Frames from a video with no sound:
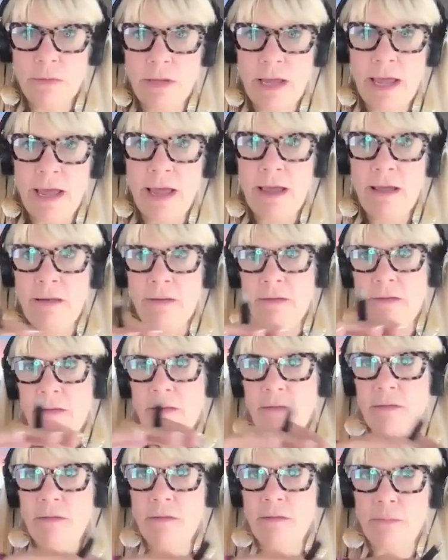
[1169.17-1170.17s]
has
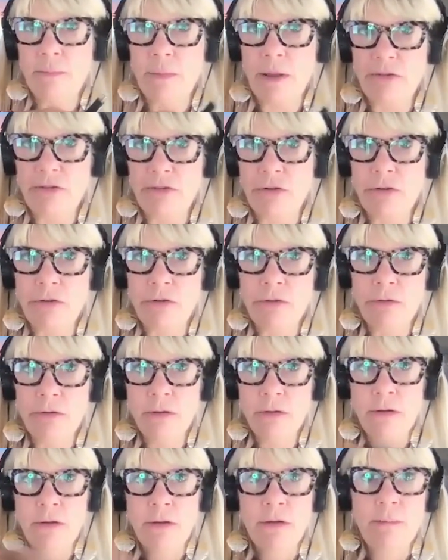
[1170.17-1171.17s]
special